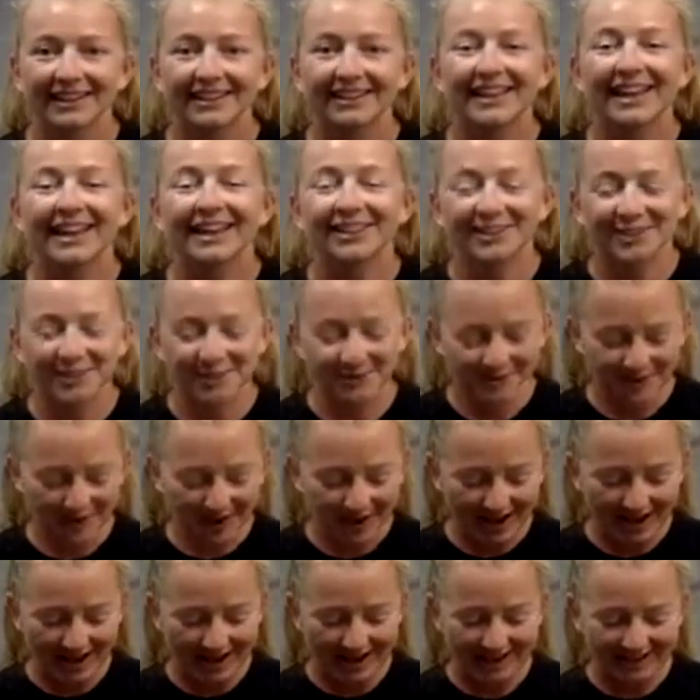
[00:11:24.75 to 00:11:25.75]
That's
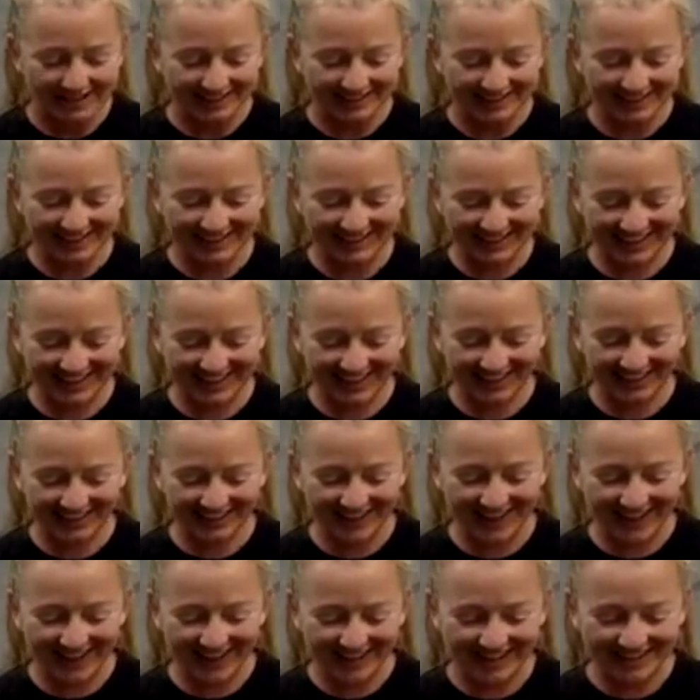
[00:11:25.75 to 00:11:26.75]
right. Go
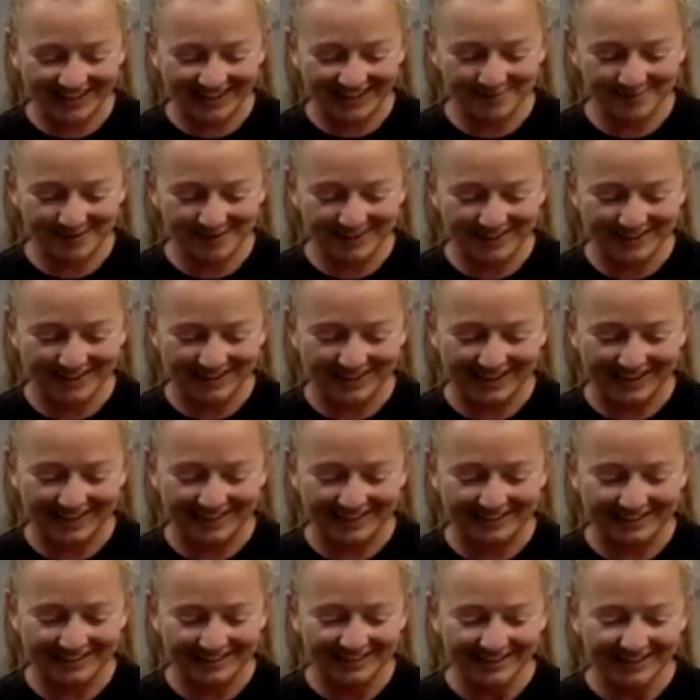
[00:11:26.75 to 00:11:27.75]
ahead and begin.
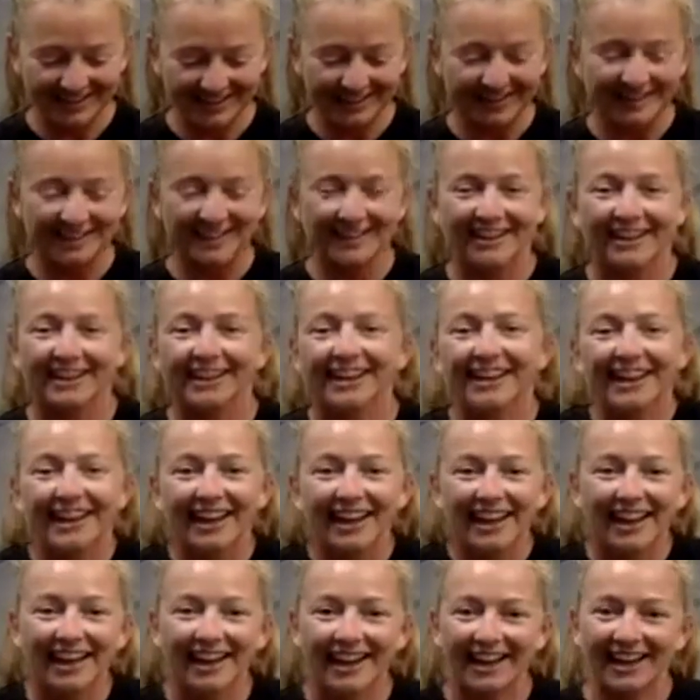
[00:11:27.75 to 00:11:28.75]

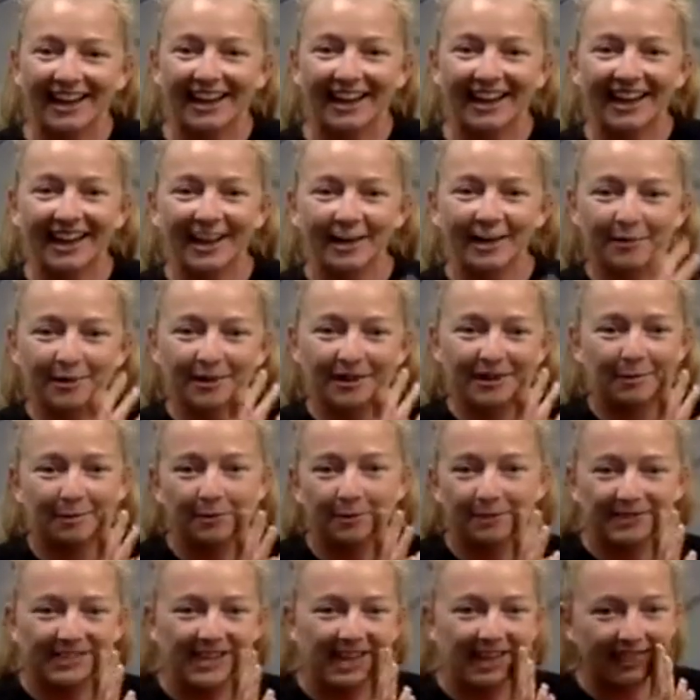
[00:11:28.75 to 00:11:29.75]
I'm going to
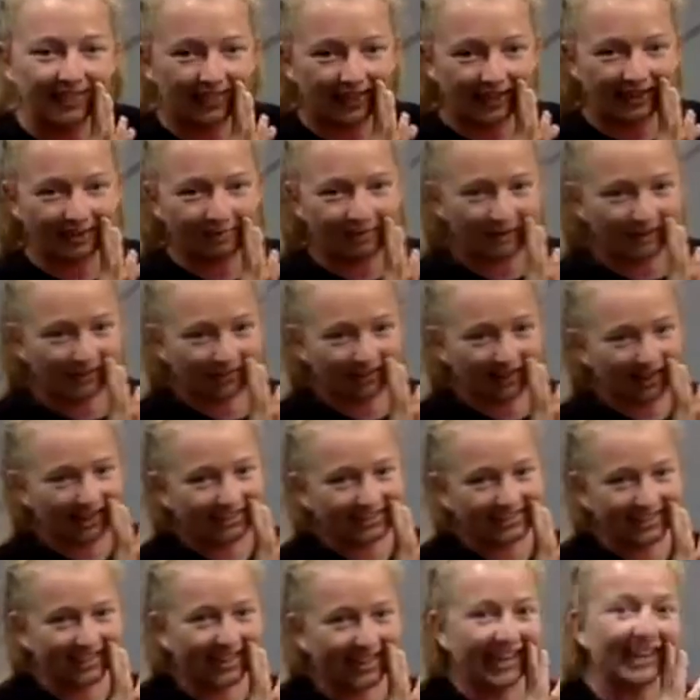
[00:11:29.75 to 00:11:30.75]
pretend like Mel has
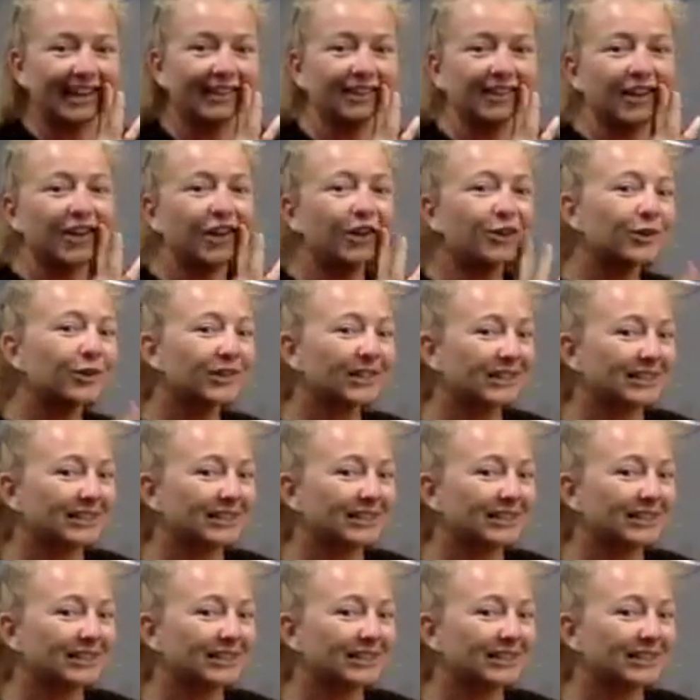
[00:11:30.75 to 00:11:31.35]
a halo.